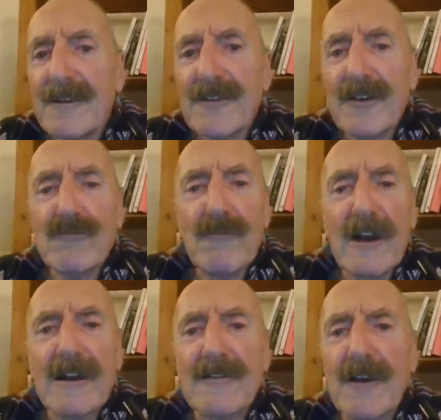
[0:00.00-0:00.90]
This is
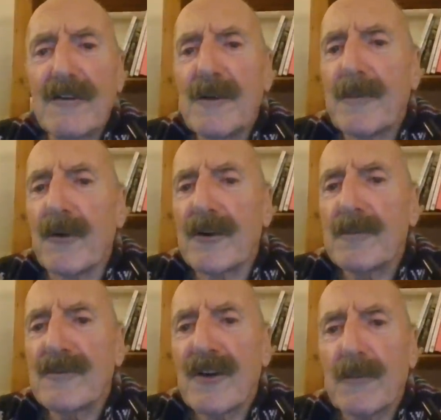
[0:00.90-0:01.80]
really the only
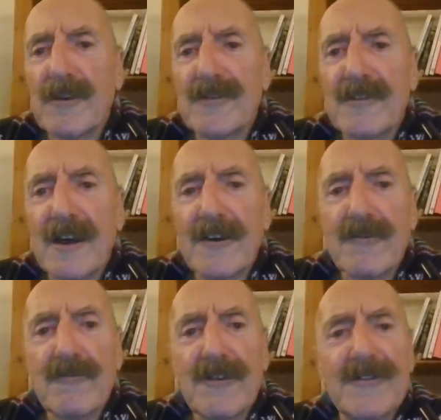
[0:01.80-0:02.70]
point which I wish to get
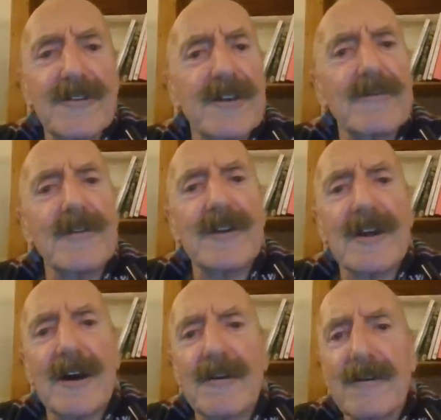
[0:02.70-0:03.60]
across in this
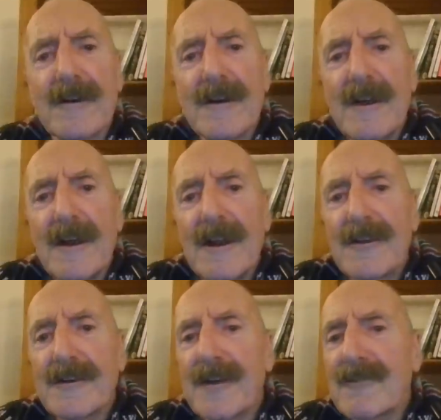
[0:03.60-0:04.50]
video,
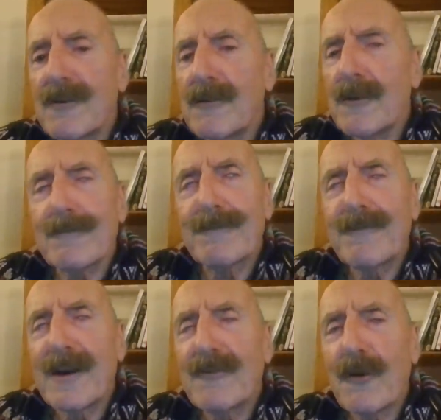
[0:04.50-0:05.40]
that I do not
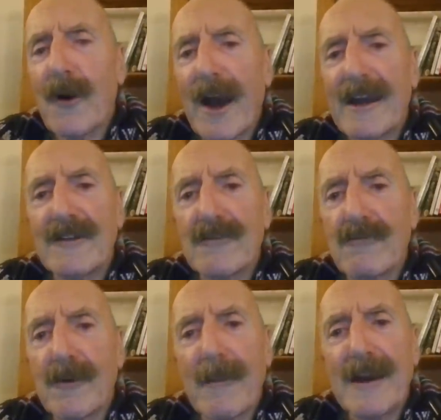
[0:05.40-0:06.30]
fear or hate
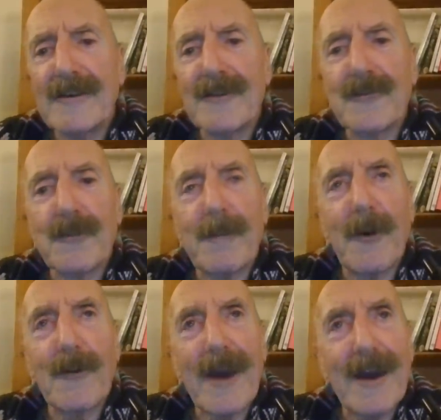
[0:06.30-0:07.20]
Romanians or
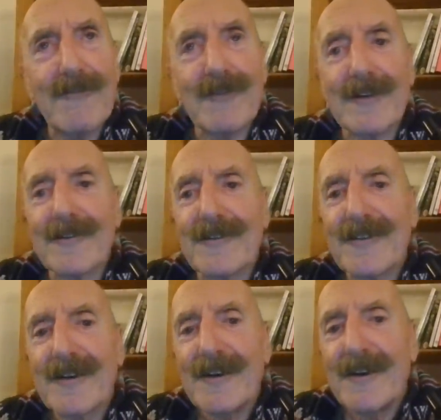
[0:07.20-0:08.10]

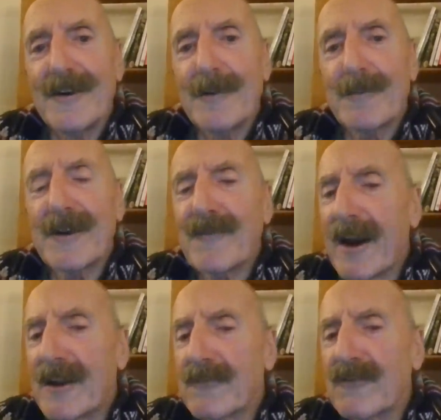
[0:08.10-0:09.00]
Bulgarians. But if I
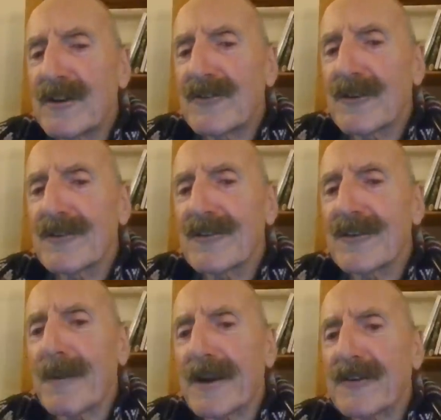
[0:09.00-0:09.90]
had a free choice
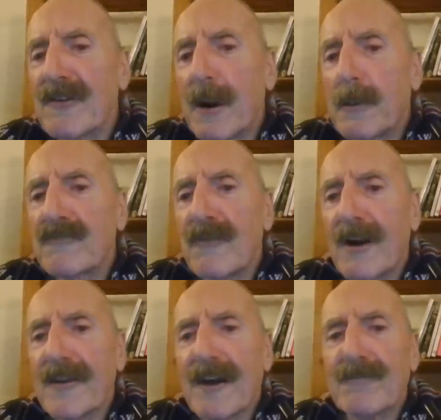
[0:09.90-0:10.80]
in the matter, I would
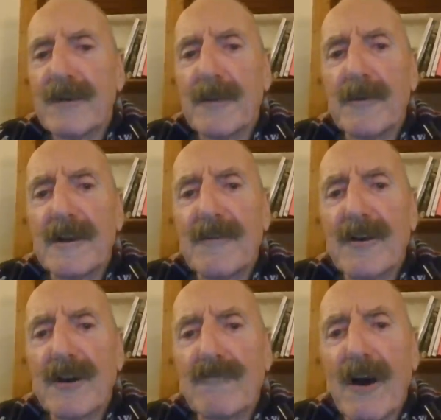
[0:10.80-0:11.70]
rather have people
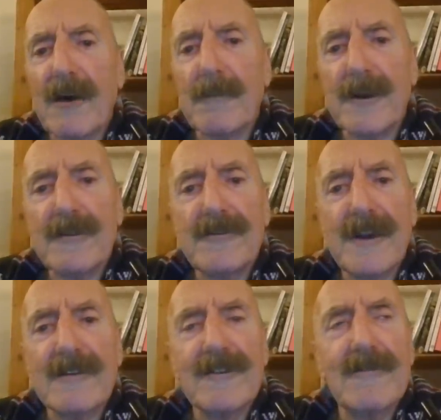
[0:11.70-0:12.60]
living around me whose
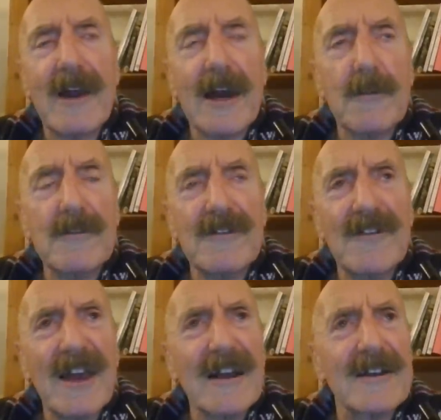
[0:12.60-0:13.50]
native language
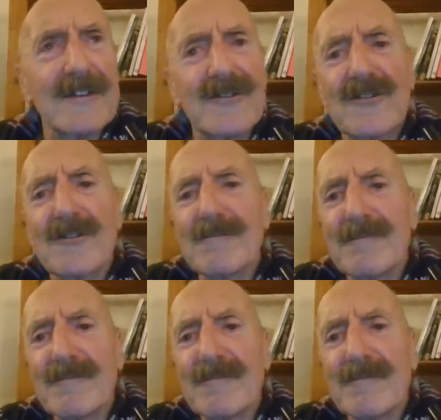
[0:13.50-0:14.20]
is English.